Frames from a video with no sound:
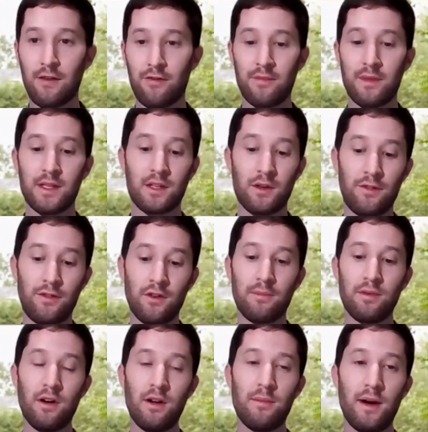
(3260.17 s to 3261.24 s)
start from this. So if
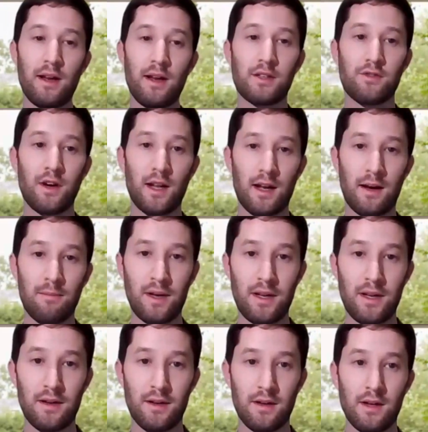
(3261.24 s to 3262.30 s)
you're employed by an Israeli
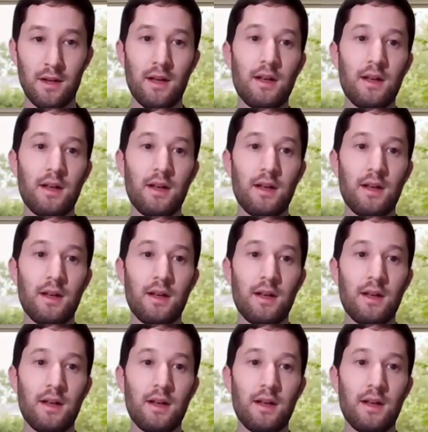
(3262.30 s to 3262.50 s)
company,